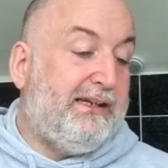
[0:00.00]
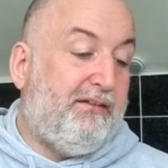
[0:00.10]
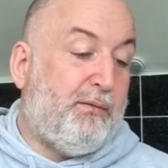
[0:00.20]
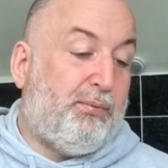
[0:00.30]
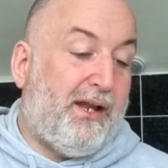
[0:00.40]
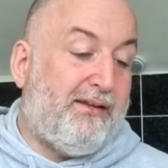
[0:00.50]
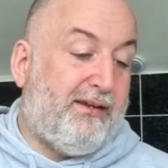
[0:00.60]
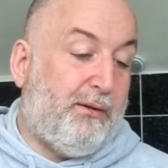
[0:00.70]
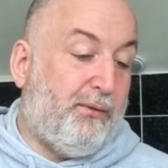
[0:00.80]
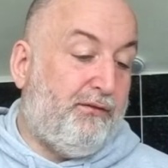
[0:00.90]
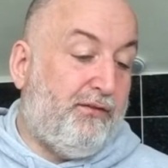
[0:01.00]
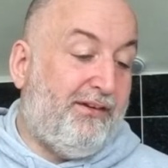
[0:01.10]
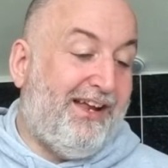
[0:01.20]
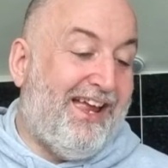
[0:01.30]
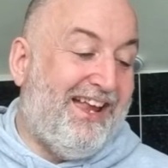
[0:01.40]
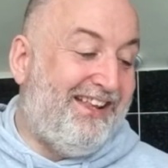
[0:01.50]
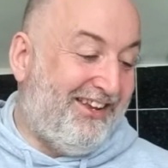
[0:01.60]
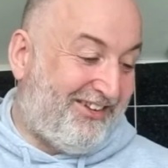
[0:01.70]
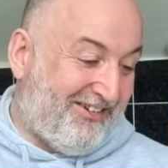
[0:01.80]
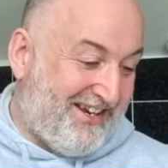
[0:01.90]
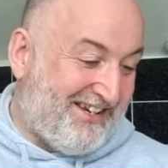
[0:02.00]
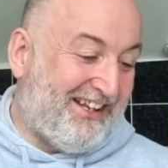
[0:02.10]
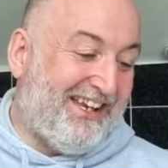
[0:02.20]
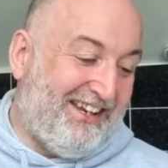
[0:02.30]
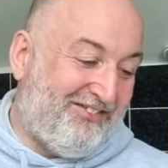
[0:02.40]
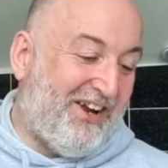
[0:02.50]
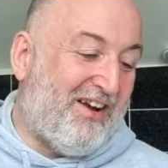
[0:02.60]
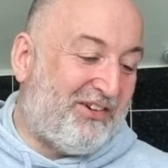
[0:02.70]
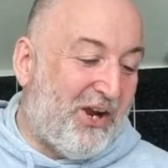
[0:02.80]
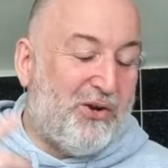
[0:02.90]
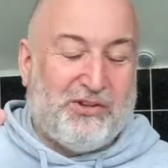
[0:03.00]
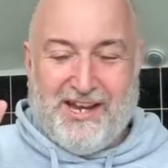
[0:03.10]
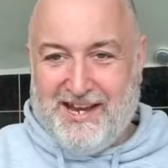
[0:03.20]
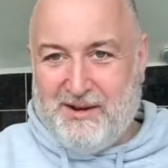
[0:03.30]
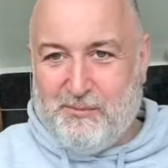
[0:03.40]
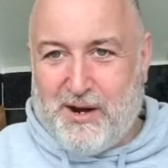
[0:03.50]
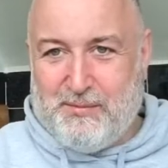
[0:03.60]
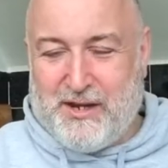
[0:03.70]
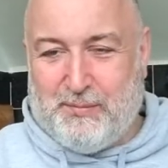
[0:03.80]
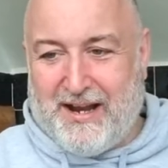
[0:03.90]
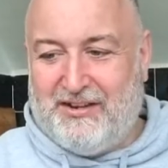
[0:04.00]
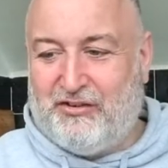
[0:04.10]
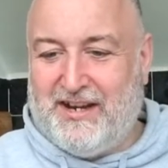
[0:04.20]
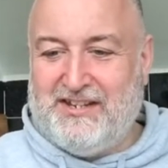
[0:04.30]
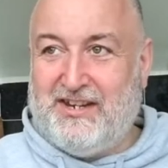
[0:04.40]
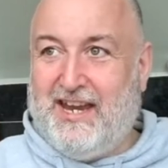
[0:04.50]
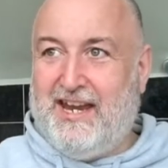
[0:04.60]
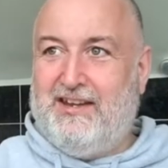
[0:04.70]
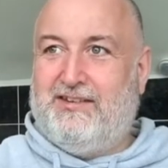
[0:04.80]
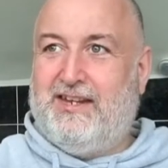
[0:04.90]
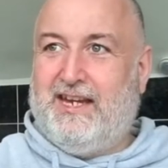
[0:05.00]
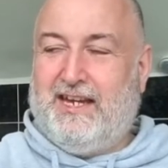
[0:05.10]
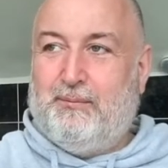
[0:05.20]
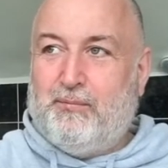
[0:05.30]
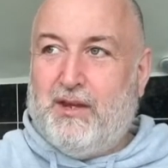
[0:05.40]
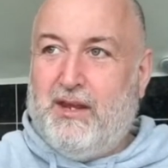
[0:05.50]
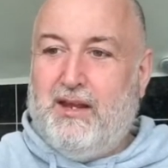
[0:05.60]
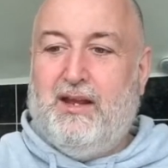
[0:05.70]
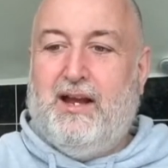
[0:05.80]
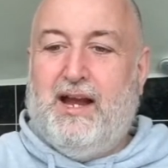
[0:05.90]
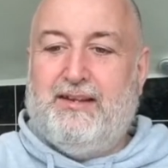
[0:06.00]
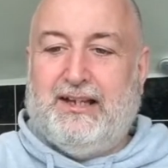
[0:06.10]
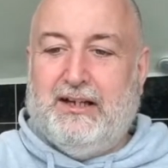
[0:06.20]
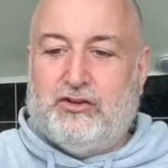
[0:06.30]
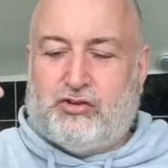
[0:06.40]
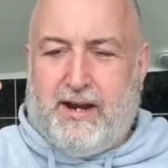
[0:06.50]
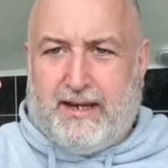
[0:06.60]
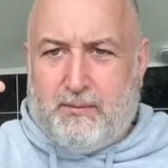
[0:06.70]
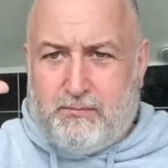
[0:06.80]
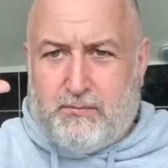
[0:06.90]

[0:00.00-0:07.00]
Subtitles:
Give it plenty with the syringe, at least 5 goes." What he means by the syringe is it's a little trick